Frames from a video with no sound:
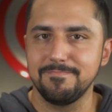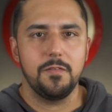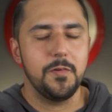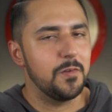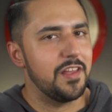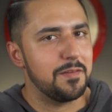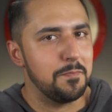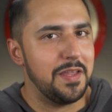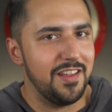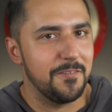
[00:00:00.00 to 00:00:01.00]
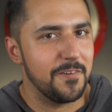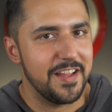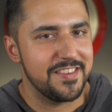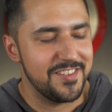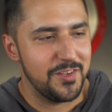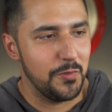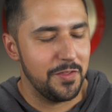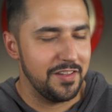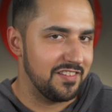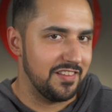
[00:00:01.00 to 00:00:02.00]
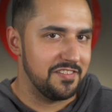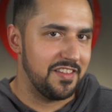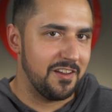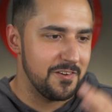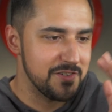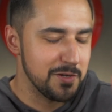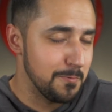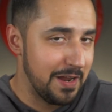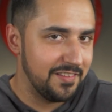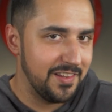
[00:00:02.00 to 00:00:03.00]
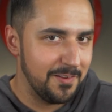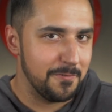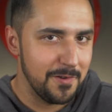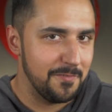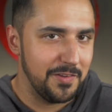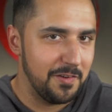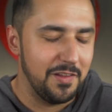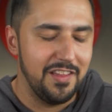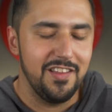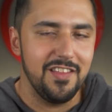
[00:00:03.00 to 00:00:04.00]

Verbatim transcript: If you are like me and forget to do things unless they are directly in front of you,